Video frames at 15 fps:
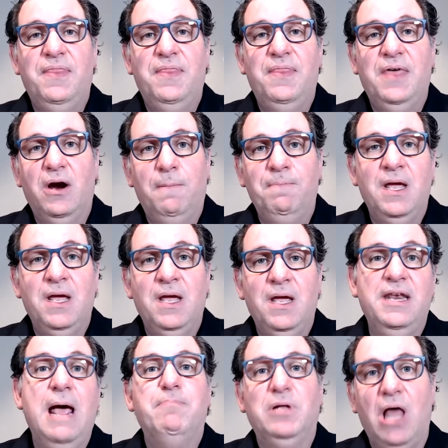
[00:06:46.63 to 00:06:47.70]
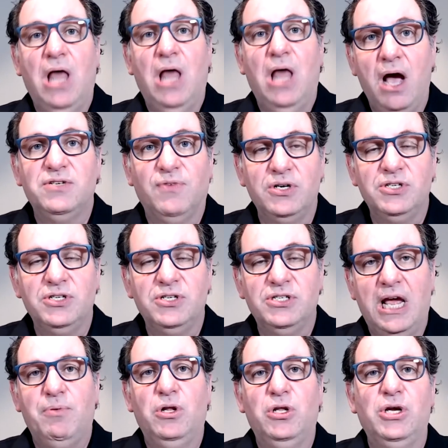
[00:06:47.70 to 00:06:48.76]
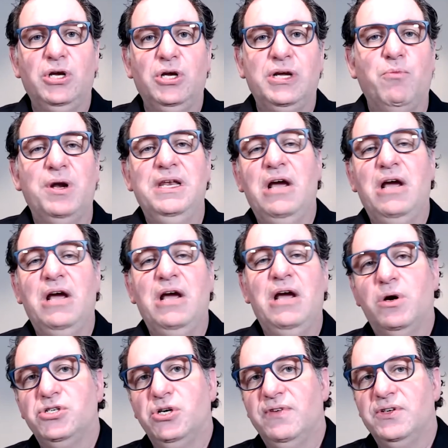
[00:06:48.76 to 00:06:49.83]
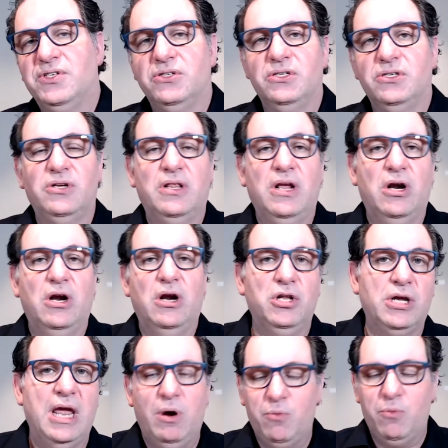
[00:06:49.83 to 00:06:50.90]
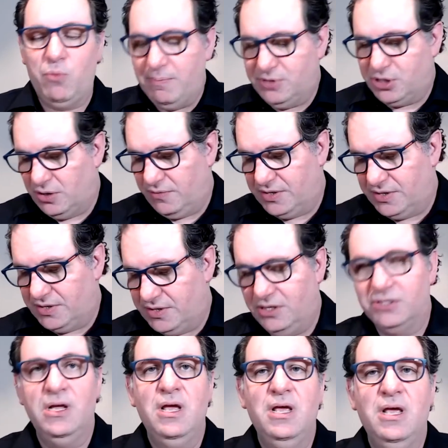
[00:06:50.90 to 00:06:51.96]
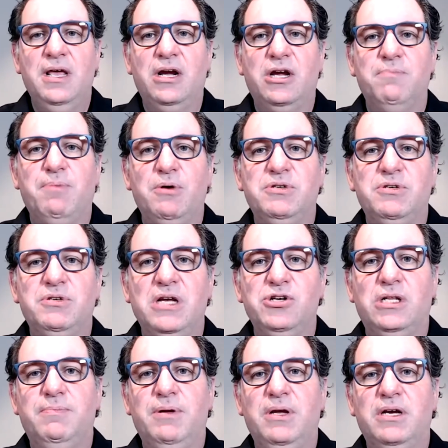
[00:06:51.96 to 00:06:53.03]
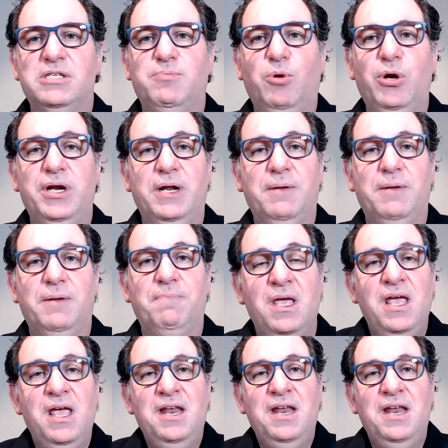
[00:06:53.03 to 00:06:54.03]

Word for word: their net blocks, for example, look at what network services are there, look at what web services that could potentially be exploited.